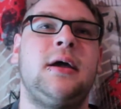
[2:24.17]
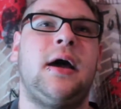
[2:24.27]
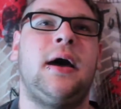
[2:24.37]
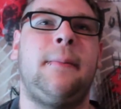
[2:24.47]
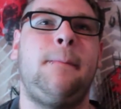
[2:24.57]

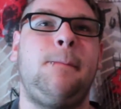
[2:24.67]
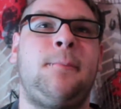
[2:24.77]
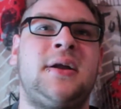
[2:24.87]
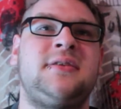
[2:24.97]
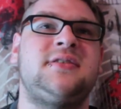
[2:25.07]

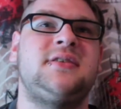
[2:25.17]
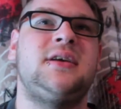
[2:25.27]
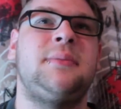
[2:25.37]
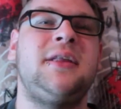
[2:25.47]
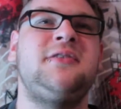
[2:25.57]
But
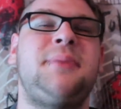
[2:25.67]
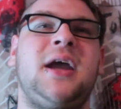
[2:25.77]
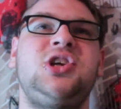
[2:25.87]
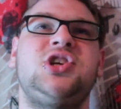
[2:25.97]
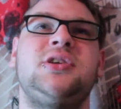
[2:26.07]

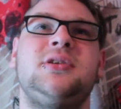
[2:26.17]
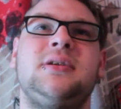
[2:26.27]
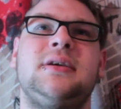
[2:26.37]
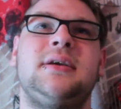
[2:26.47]
emancipation